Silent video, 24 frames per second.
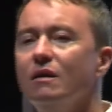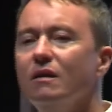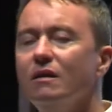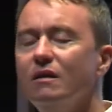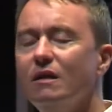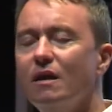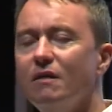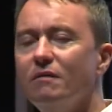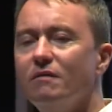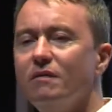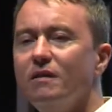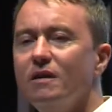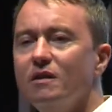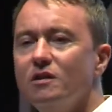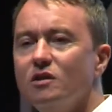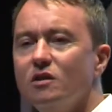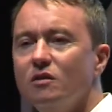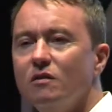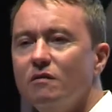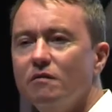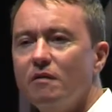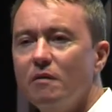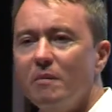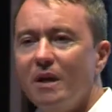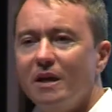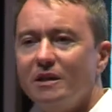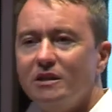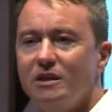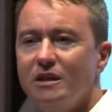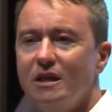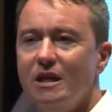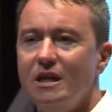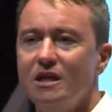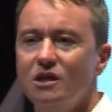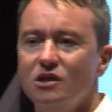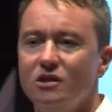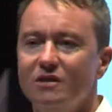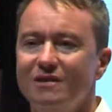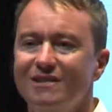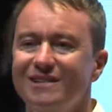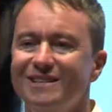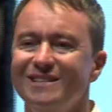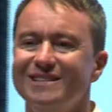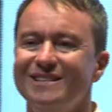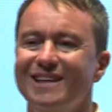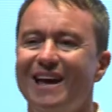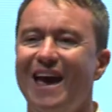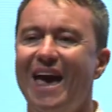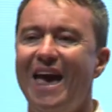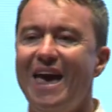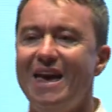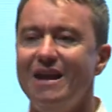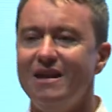the definition of imagination is that